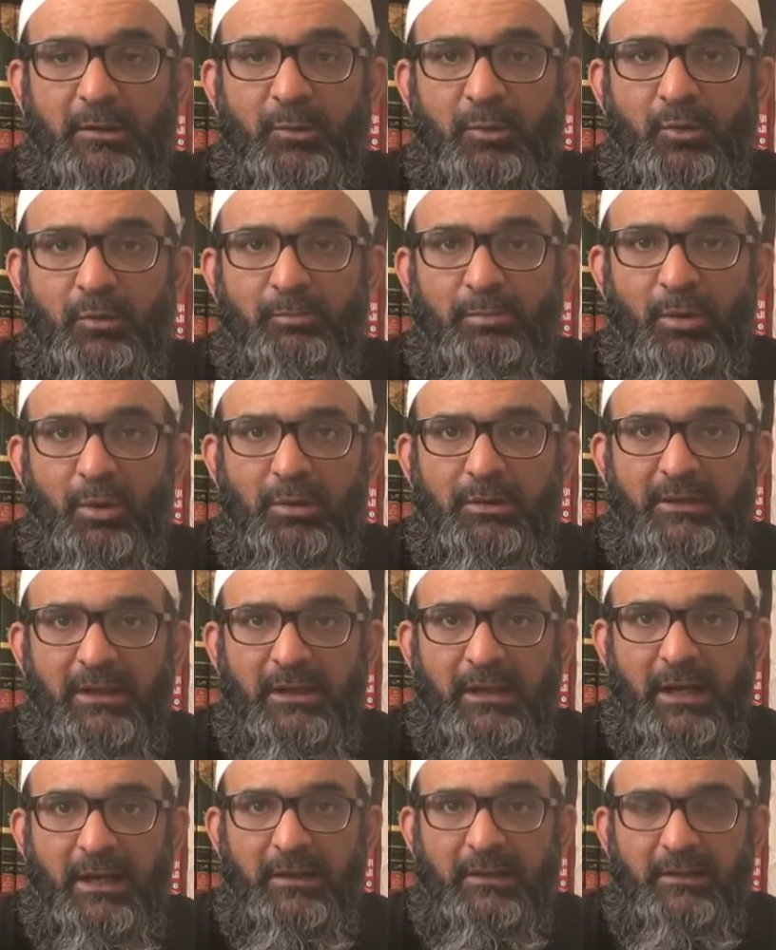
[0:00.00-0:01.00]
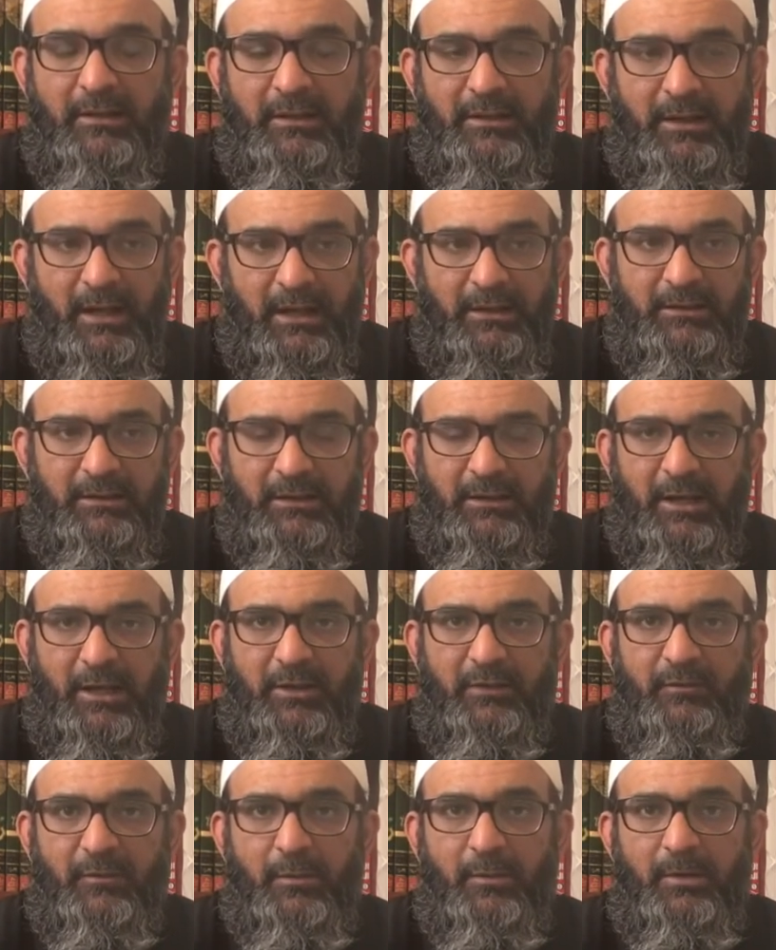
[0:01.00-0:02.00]
who bought the land, he had the land
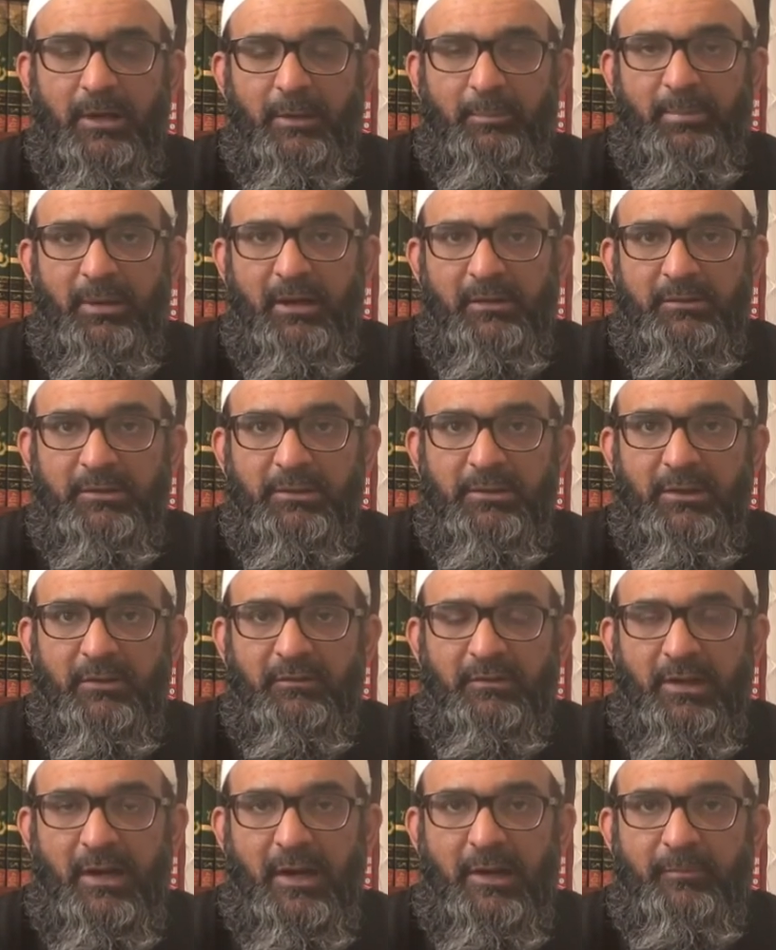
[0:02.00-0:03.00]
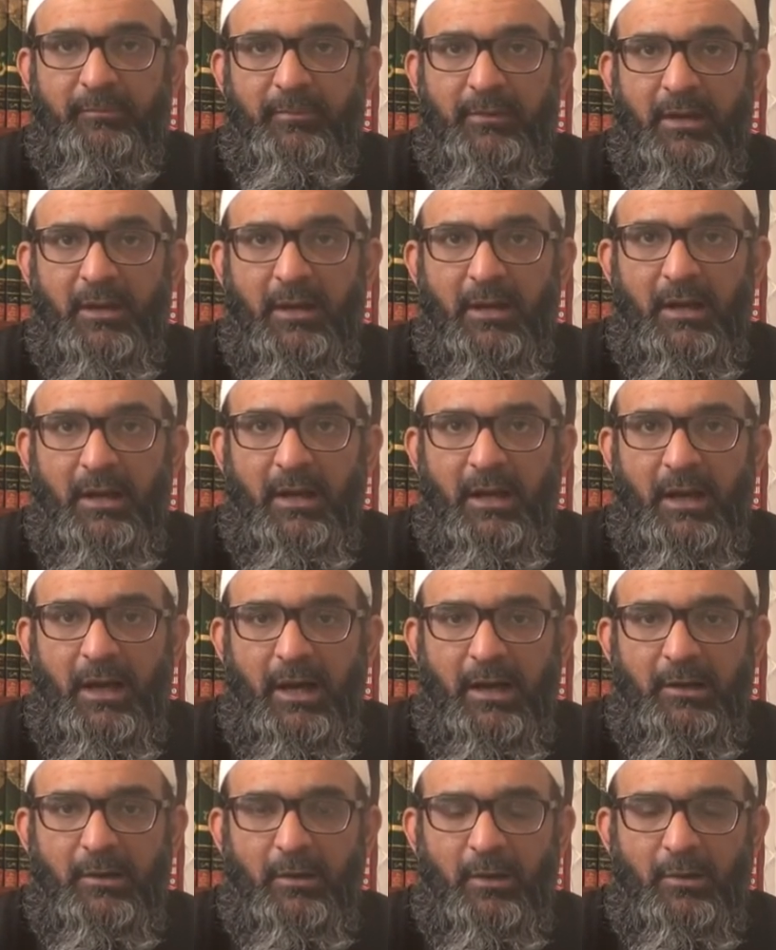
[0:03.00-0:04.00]
for a period of time,
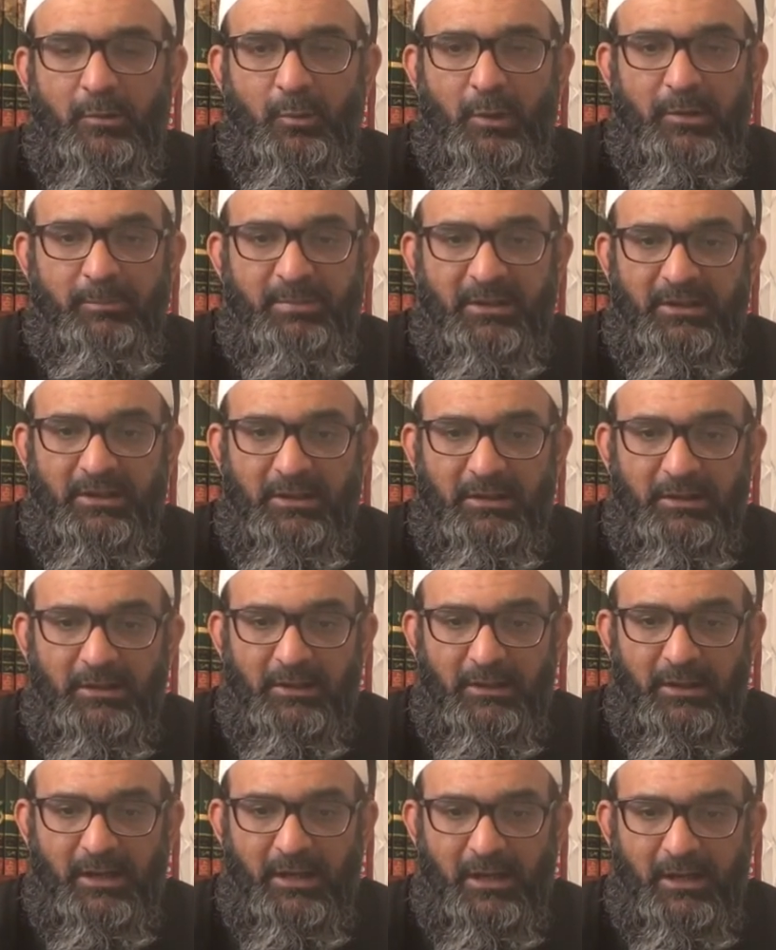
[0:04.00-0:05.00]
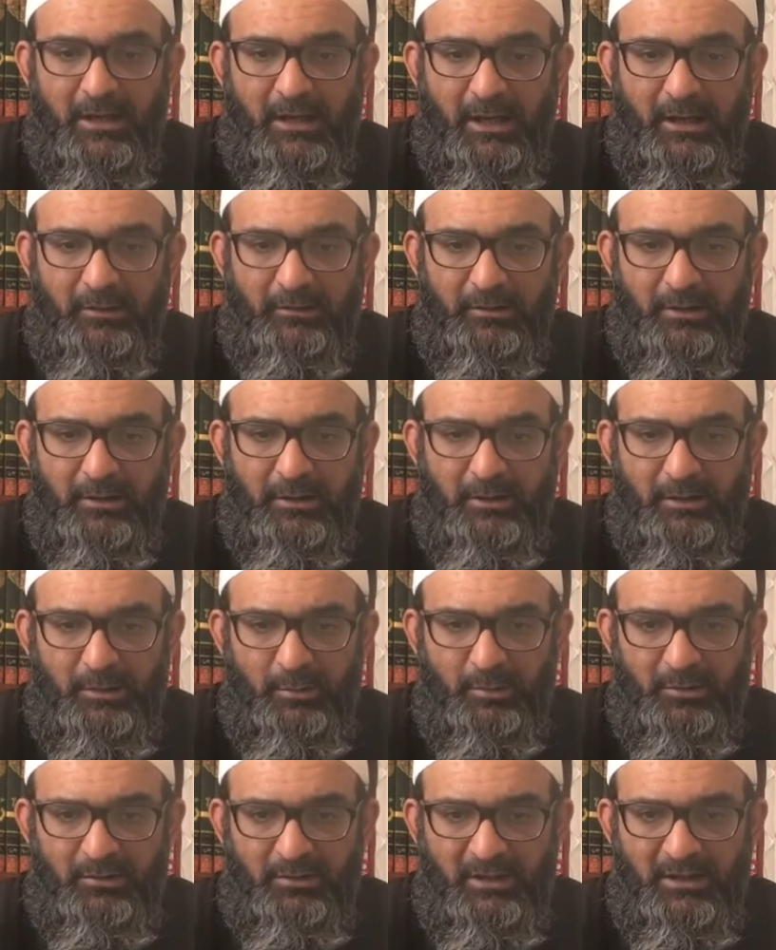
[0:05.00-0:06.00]
and on one particular occasion he
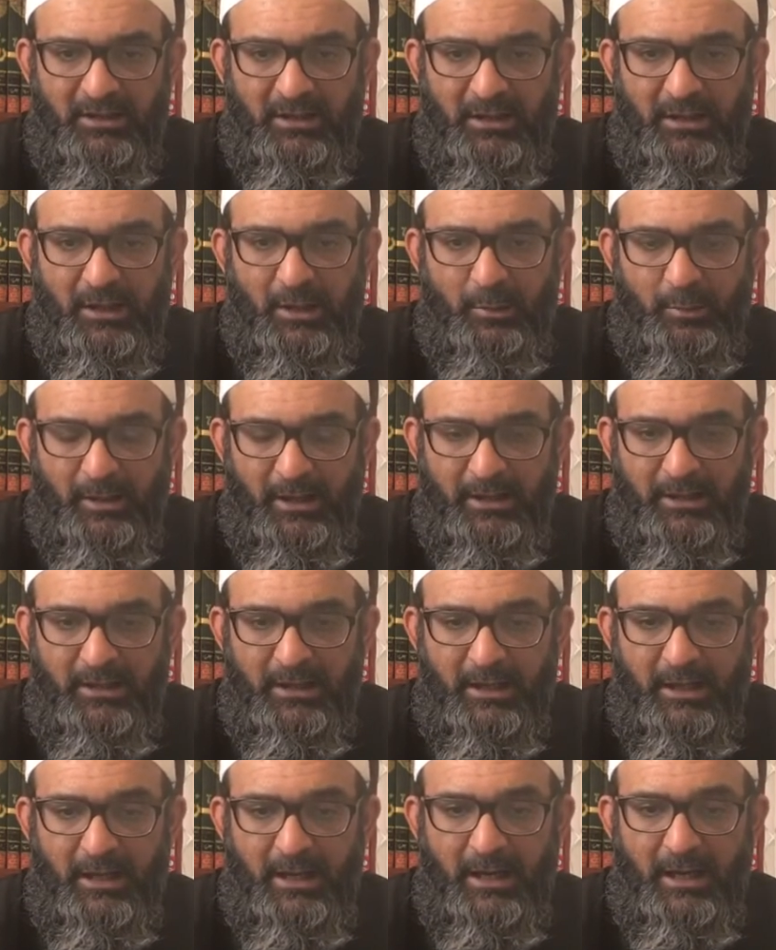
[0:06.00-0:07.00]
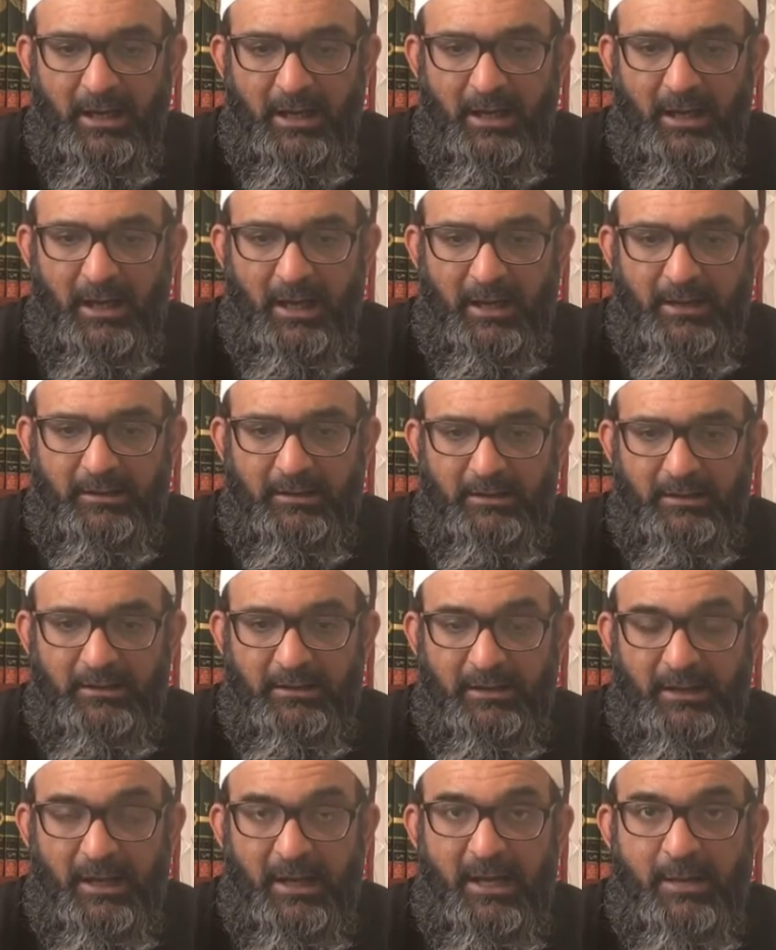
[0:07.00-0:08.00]
was digging away and he
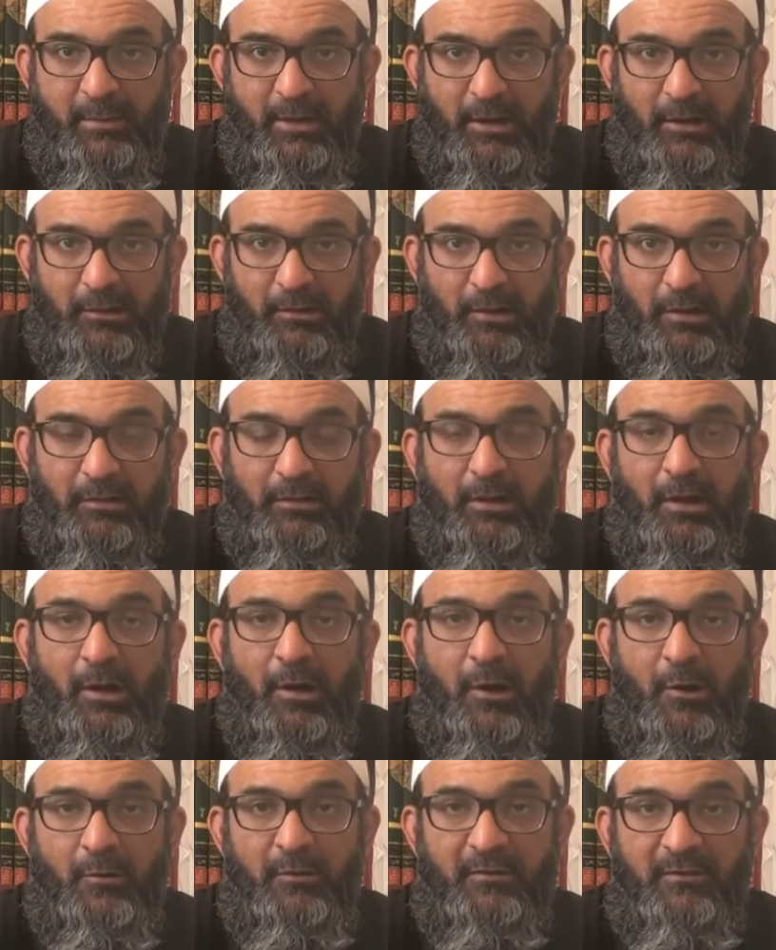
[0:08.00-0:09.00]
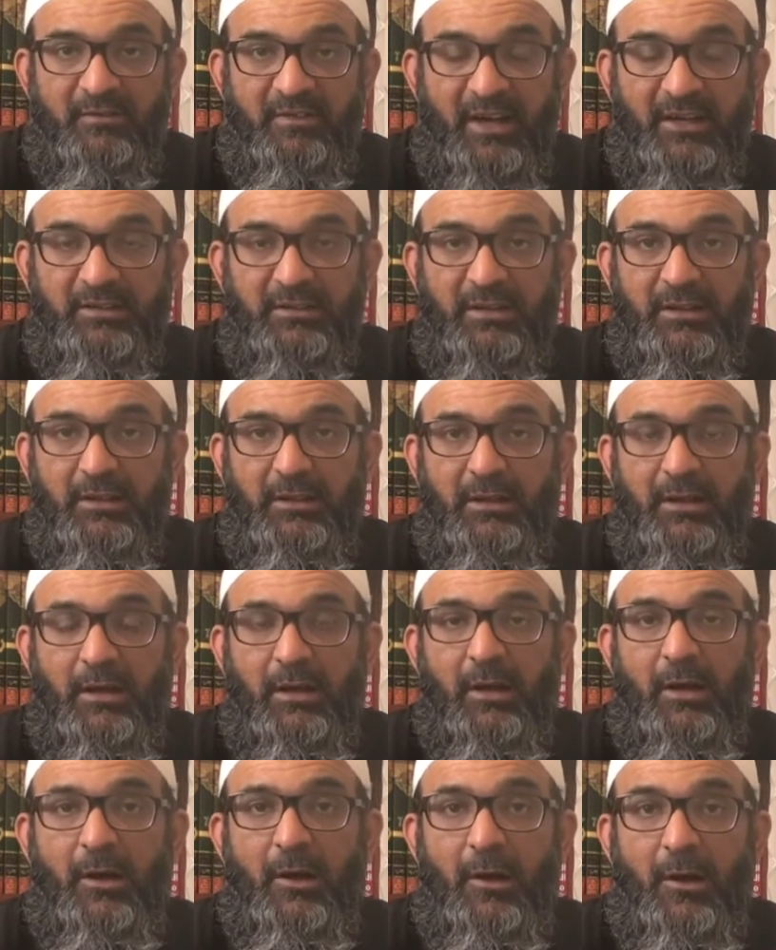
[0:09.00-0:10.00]
came across a whole vessel
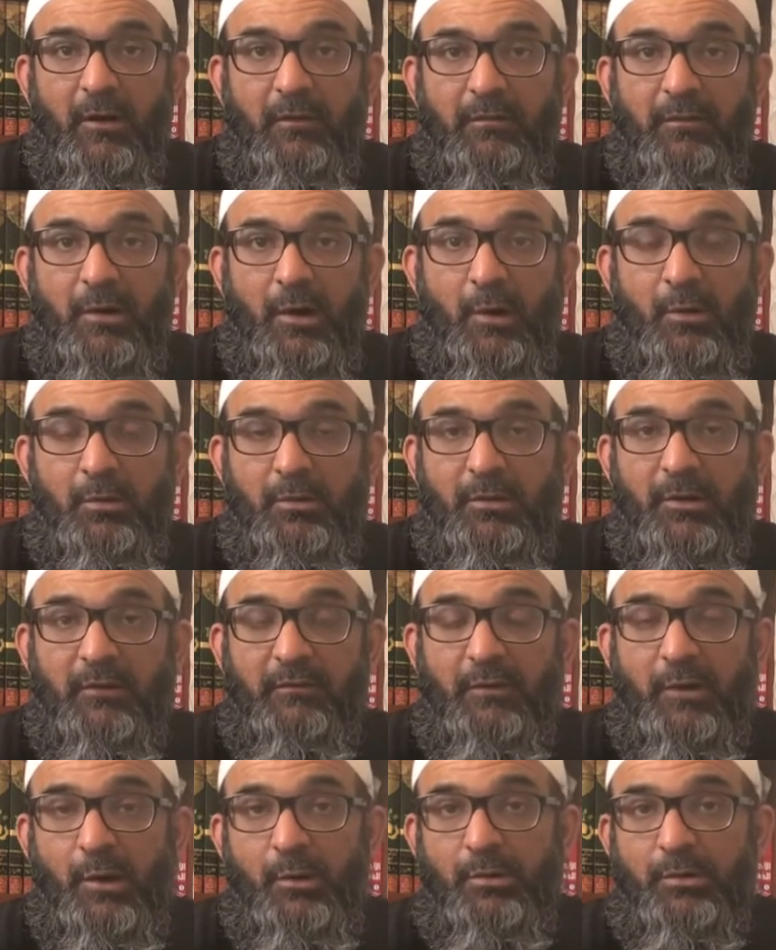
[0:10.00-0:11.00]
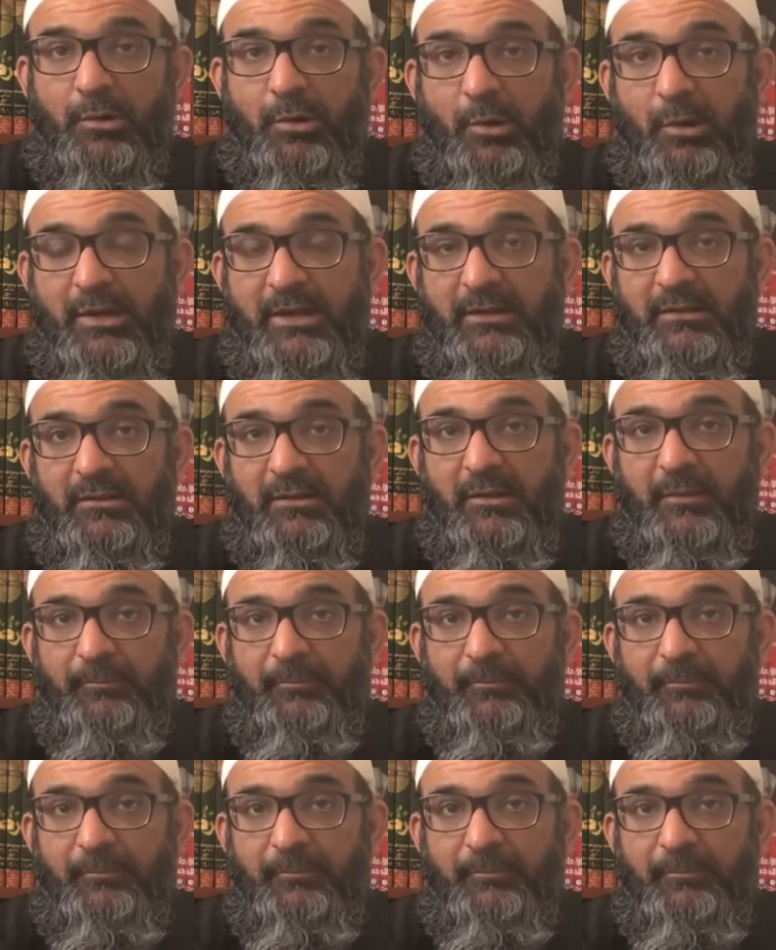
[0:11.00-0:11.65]
of gold coins.